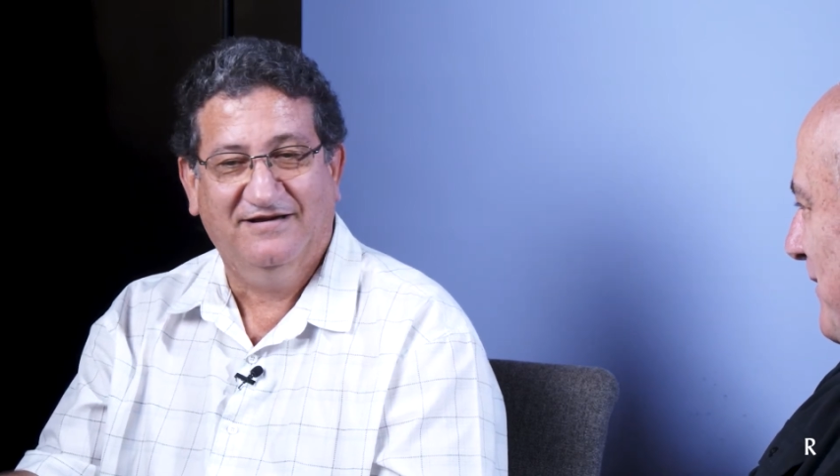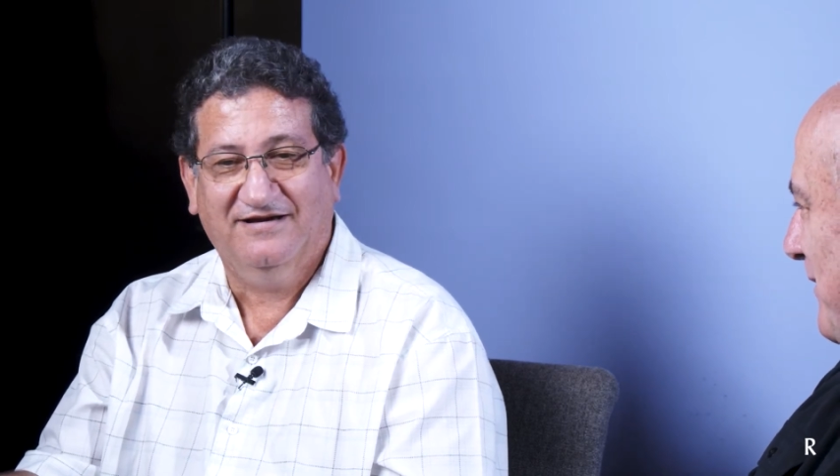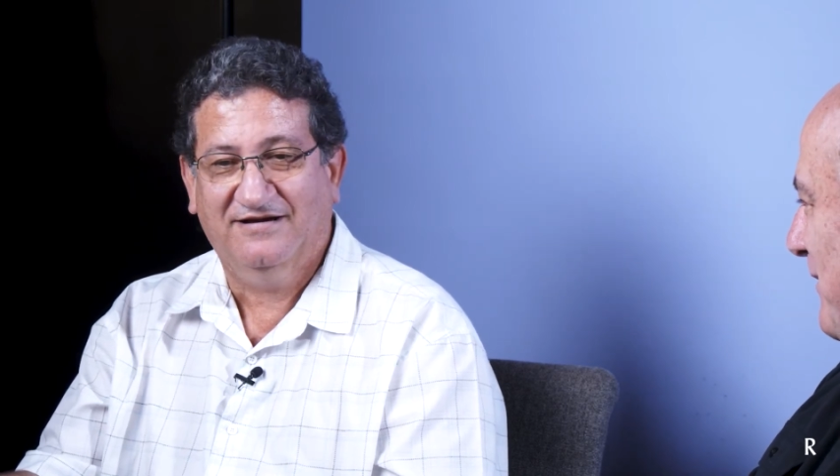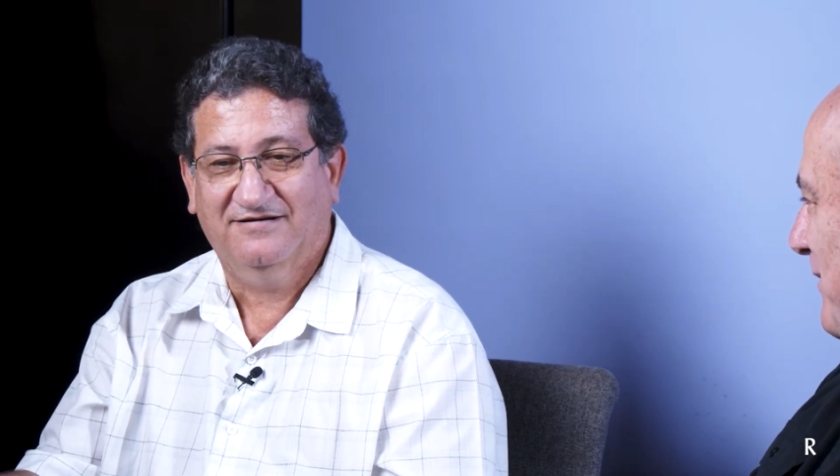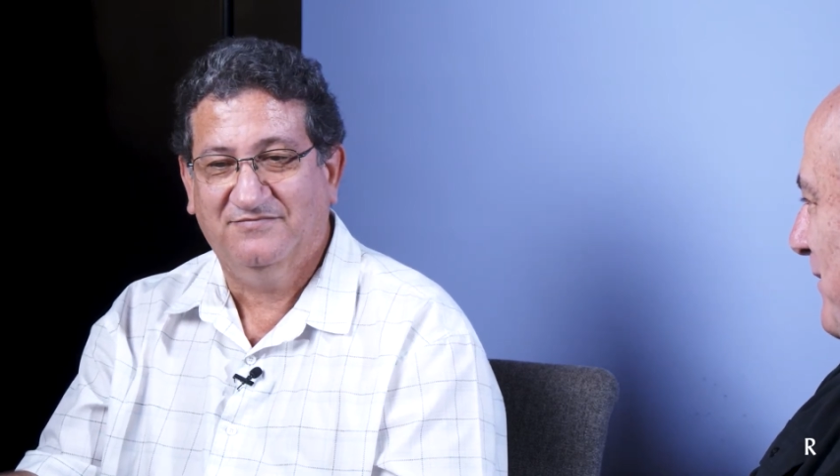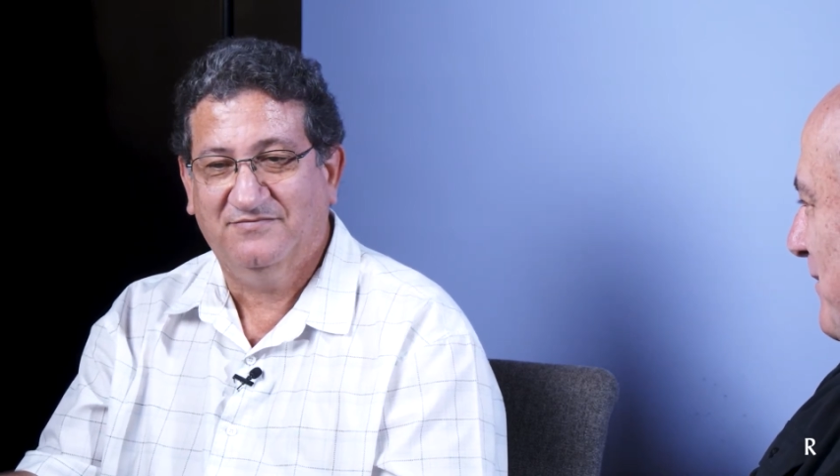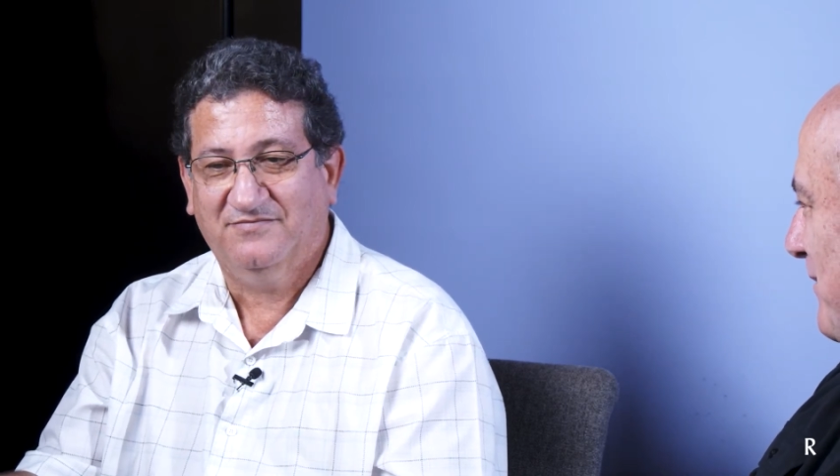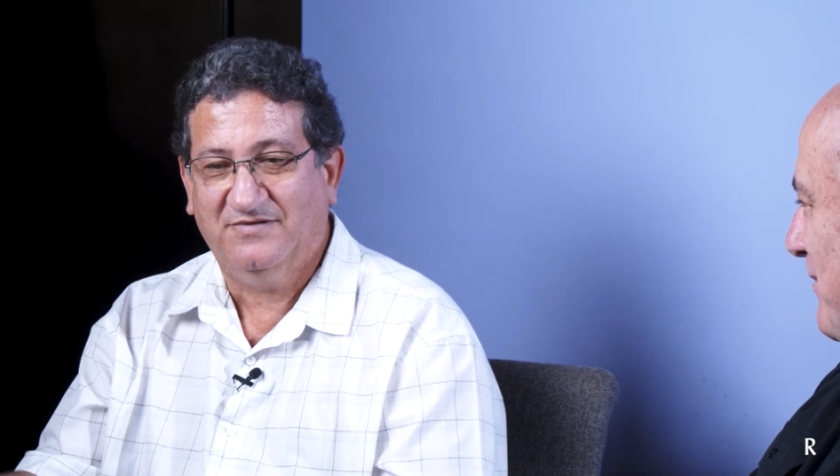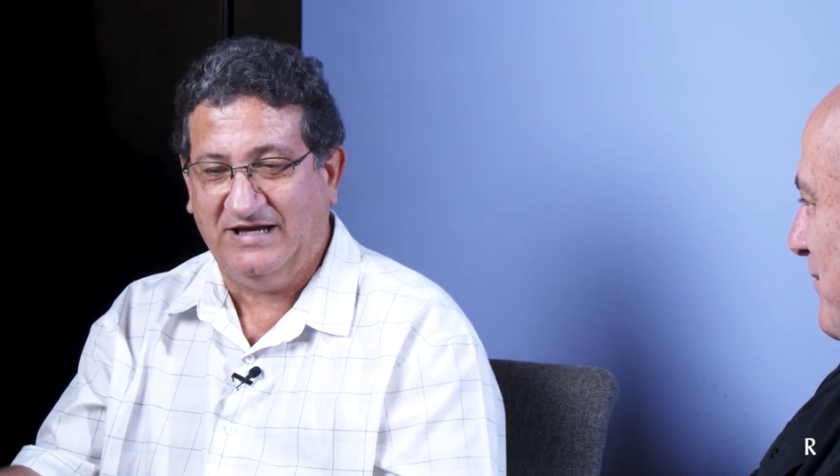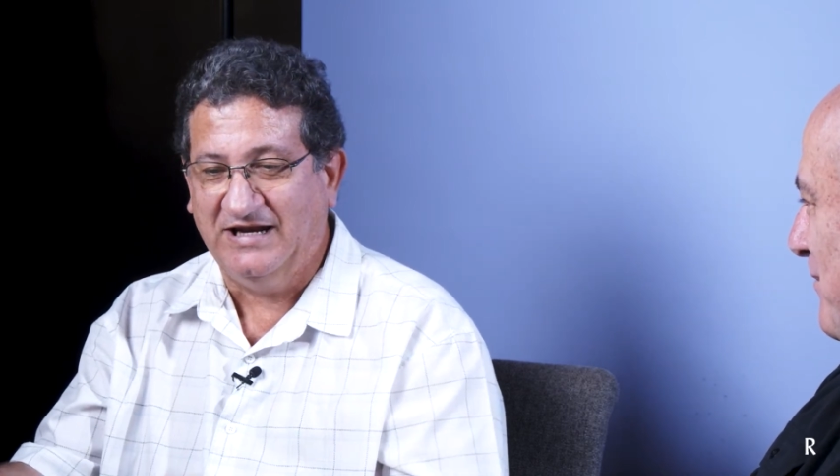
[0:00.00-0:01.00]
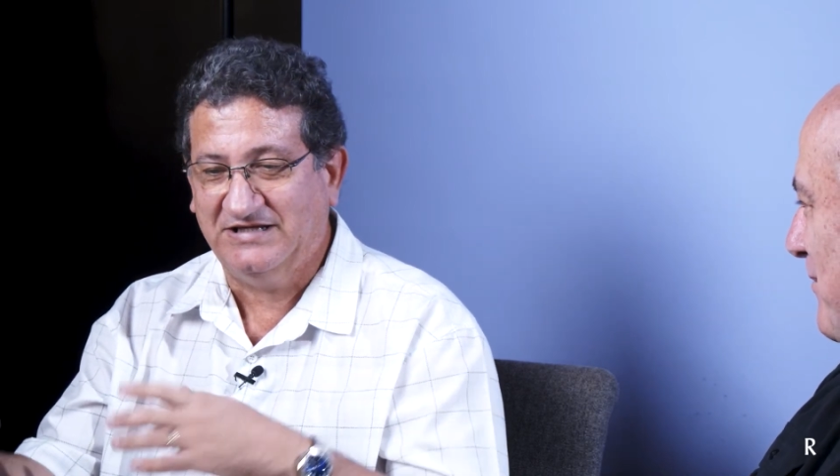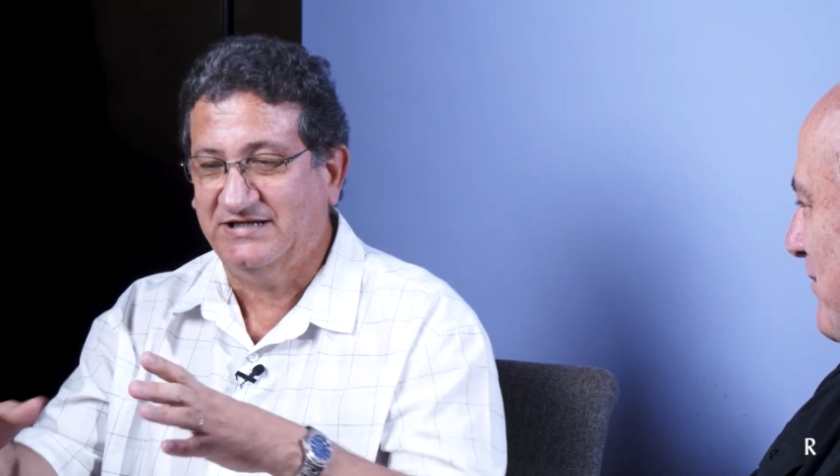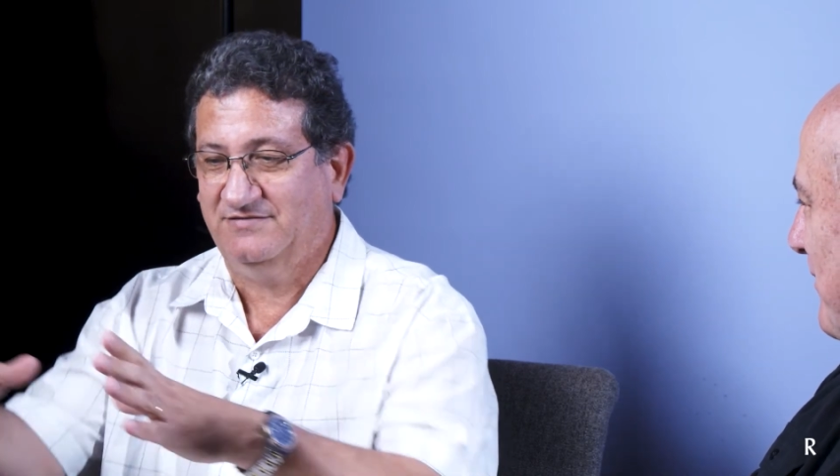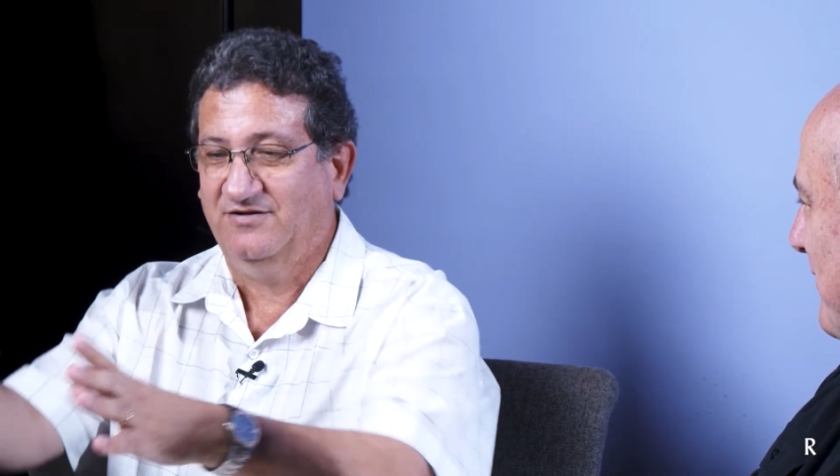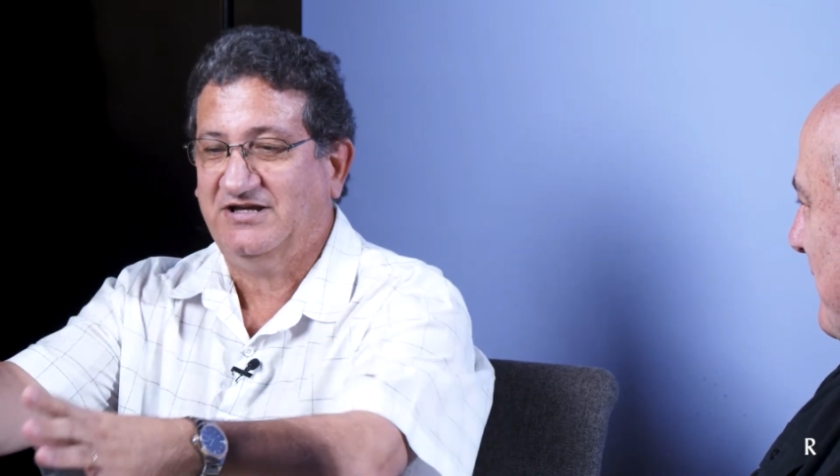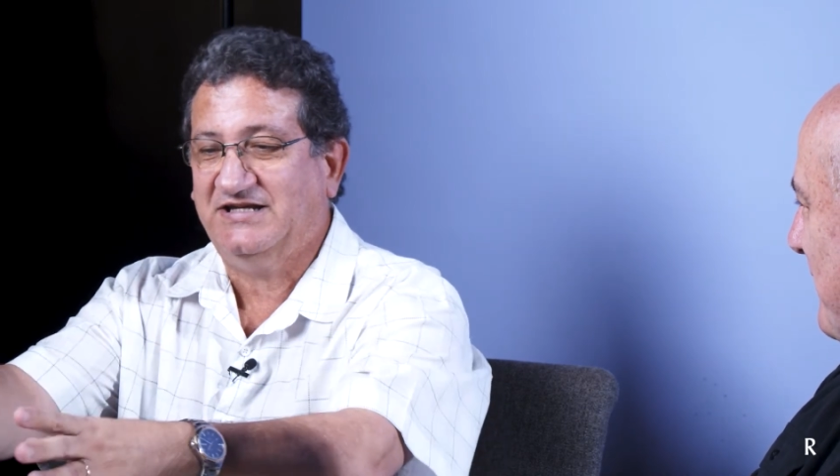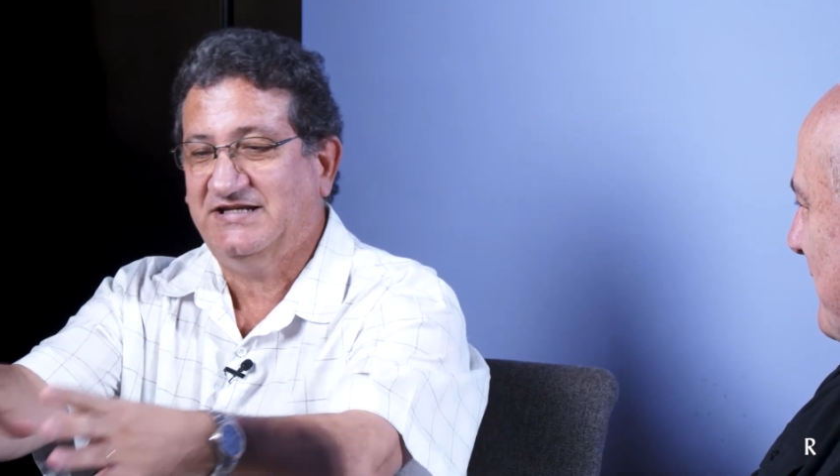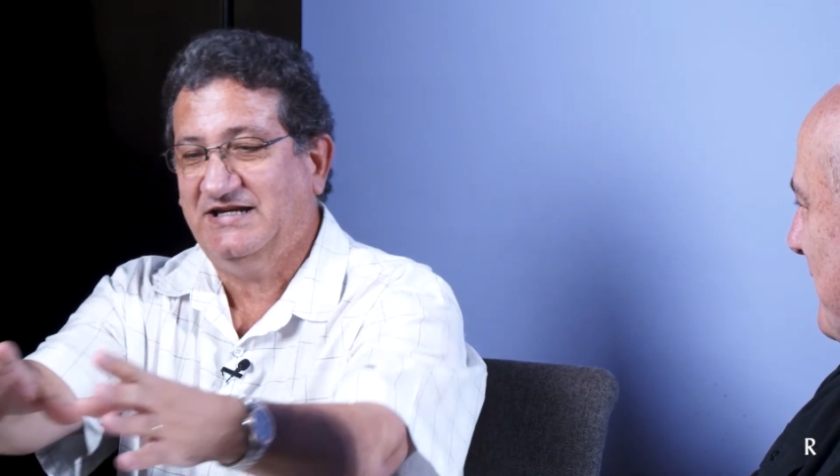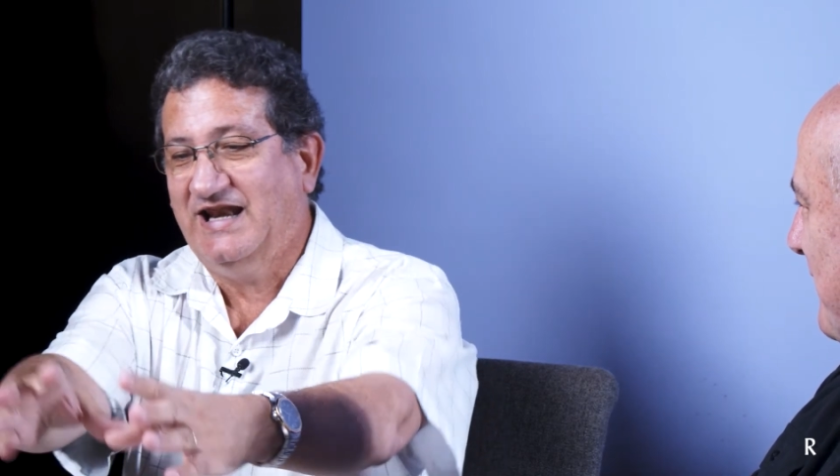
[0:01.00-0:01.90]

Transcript: And it's like you said,